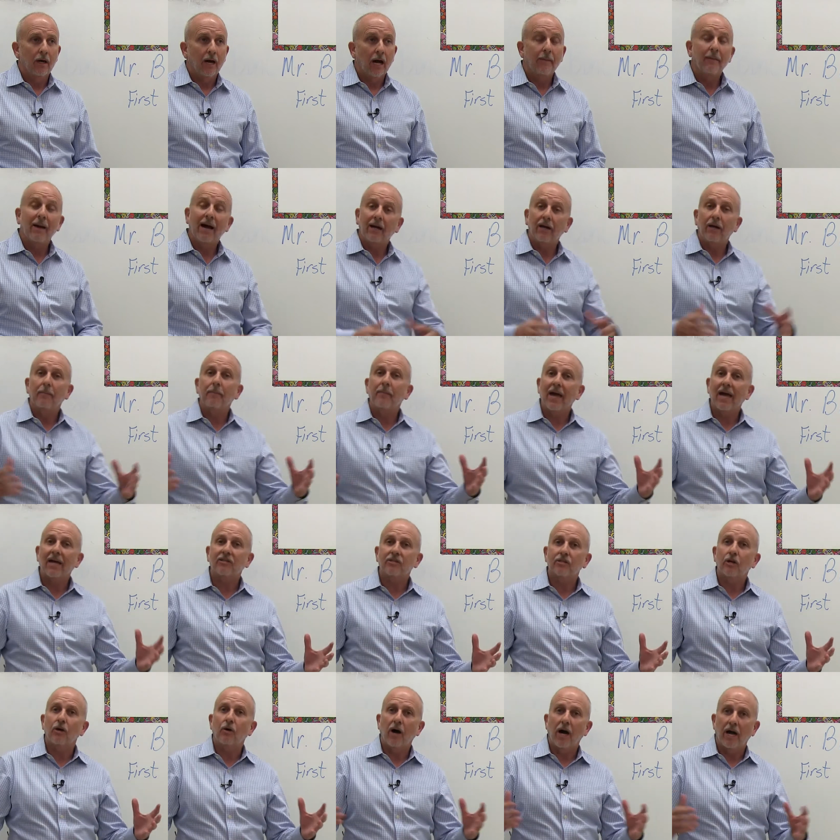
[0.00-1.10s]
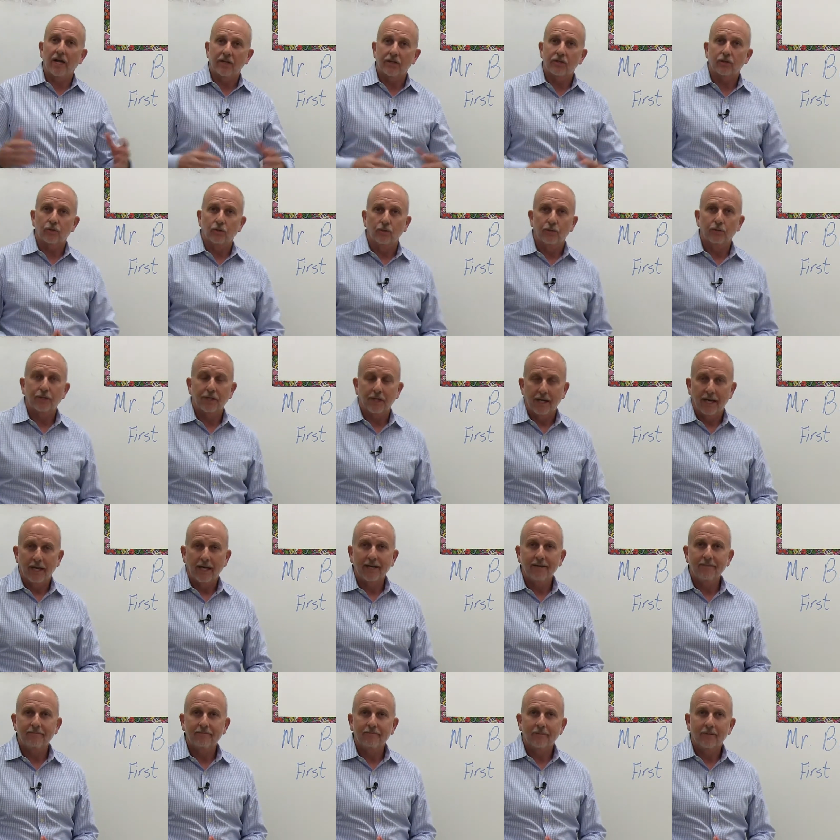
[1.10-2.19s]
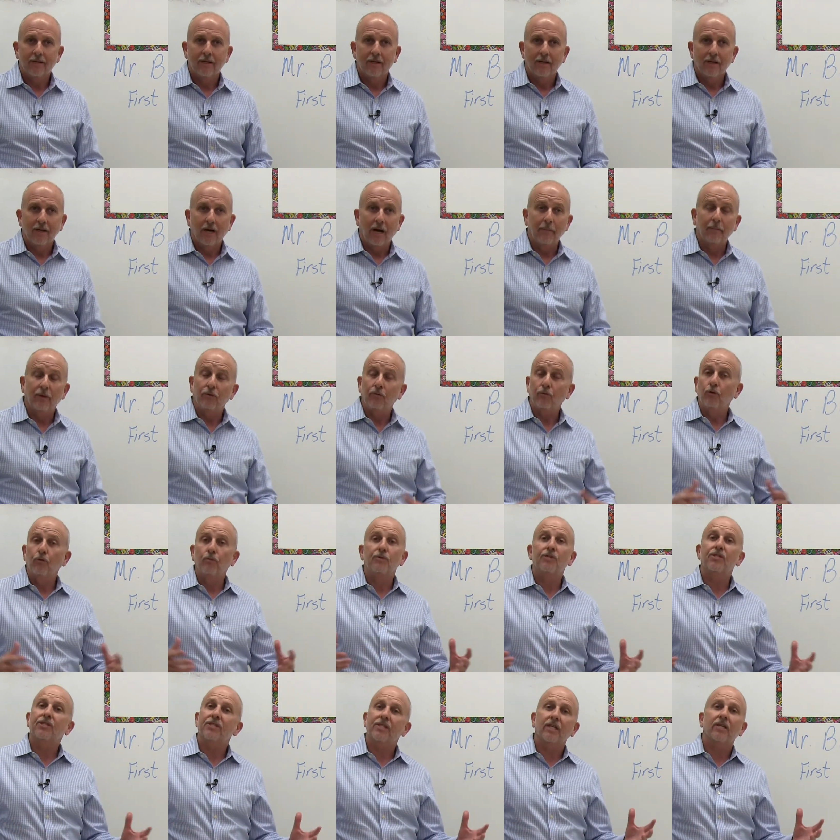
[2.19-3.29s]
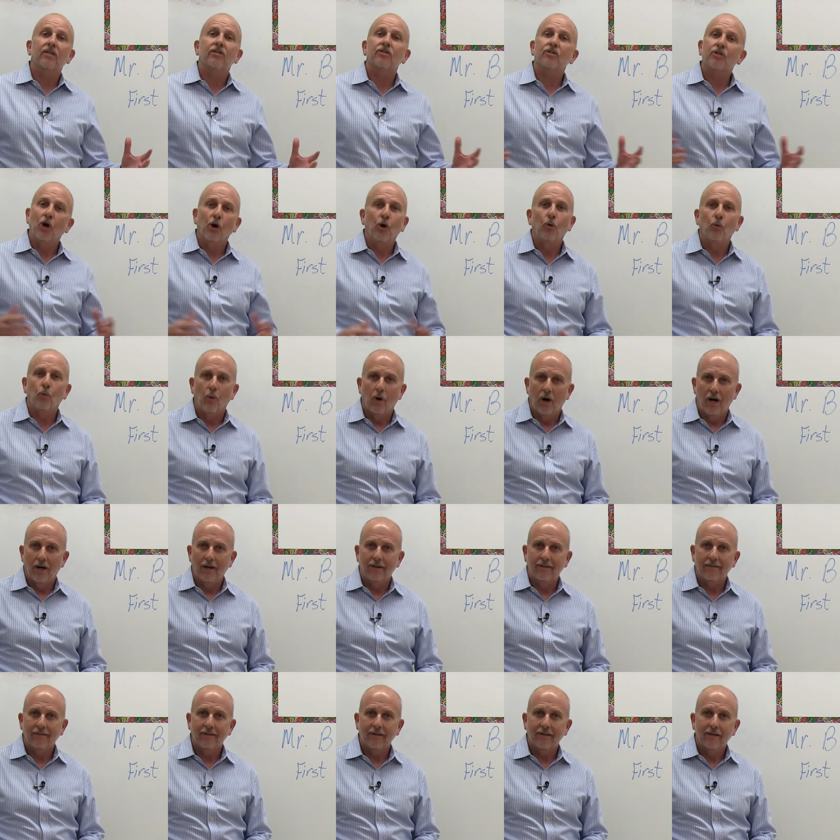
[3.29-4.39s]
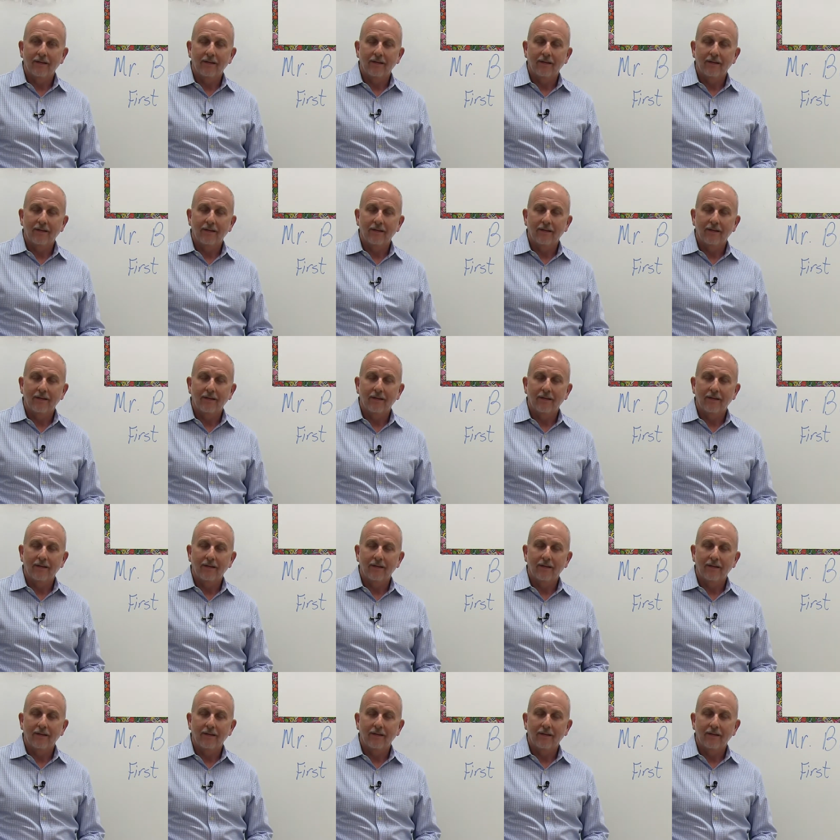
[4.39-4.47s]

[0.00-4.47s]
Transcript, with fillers: I'm out at Pasco High School today. I'm in room 601.